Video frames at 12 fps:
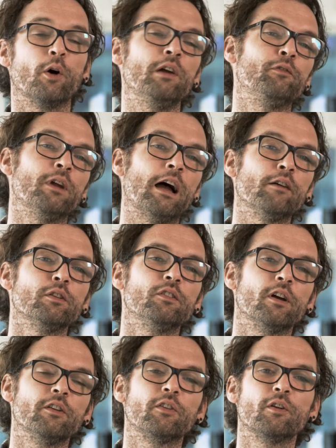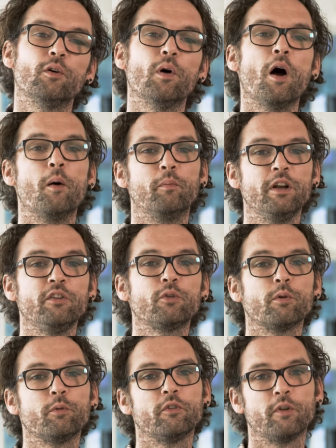Now, if you haven't done so,
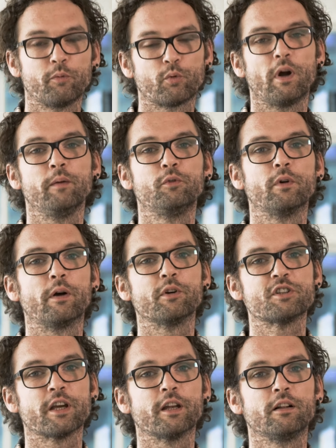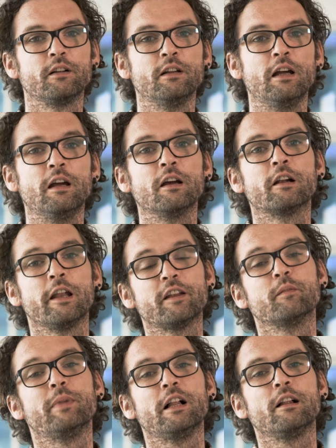please subscribe to our channel,
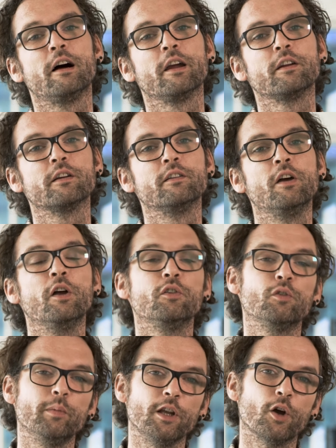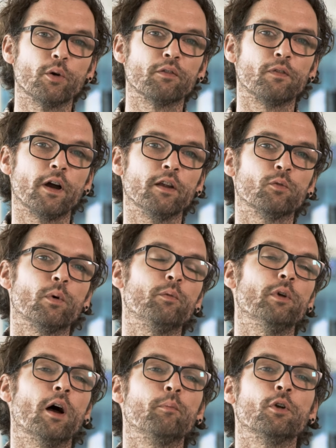click the bell icon to be notified
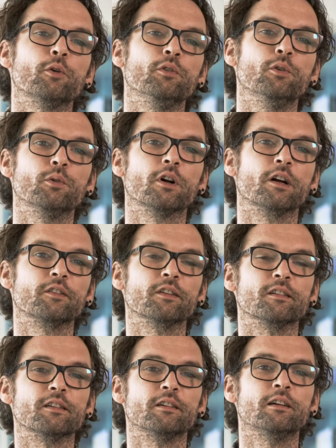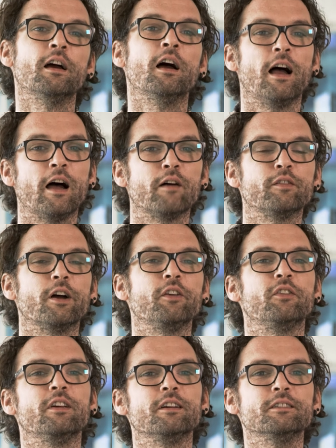when we upload new content. Have a
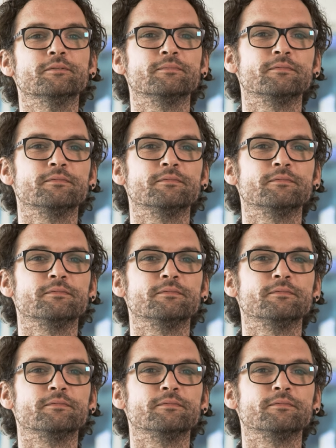nice day.